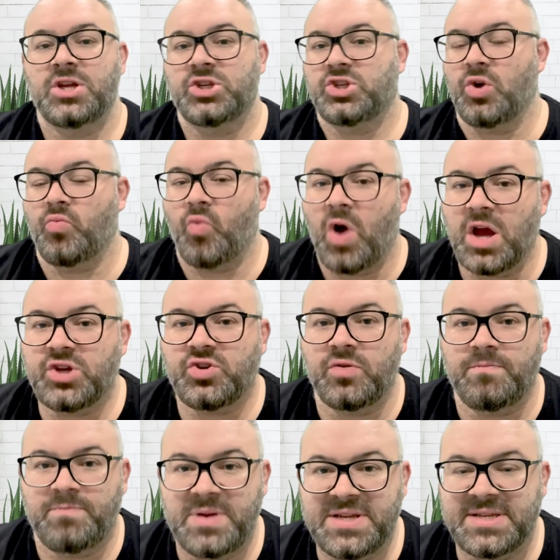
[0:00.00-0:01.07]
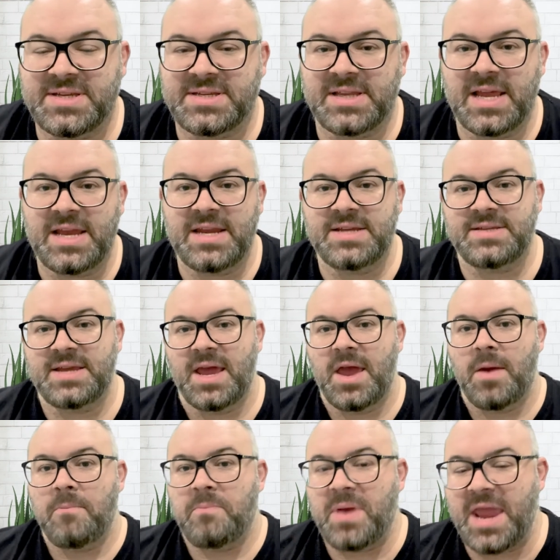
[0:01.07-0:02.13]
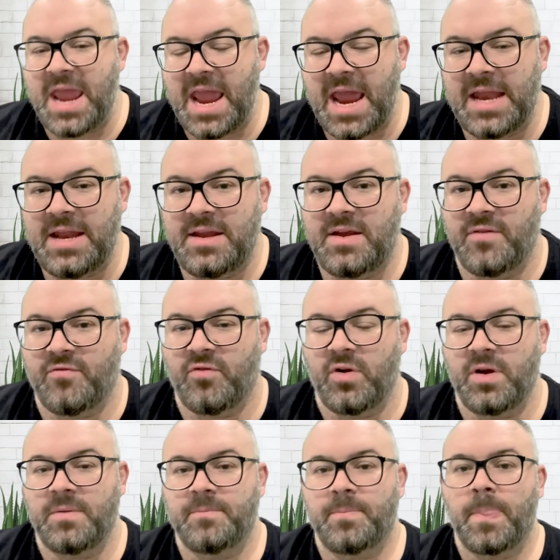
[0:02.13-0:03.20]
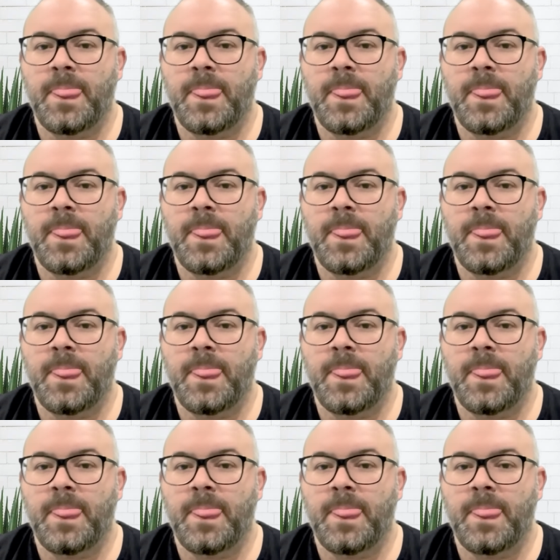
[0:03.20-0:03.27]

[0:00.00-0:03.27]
So, why should business leaders, any different.